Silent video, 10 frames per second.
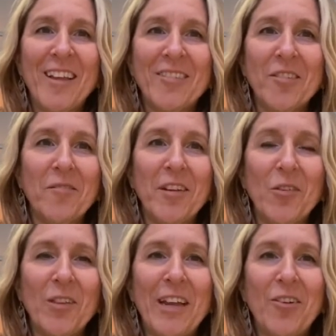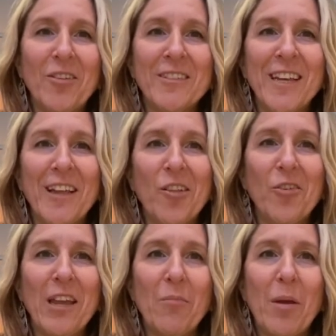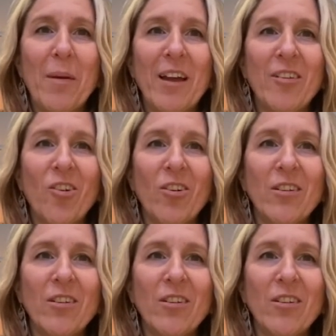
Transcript: that to the video later because I like looking at my backyard.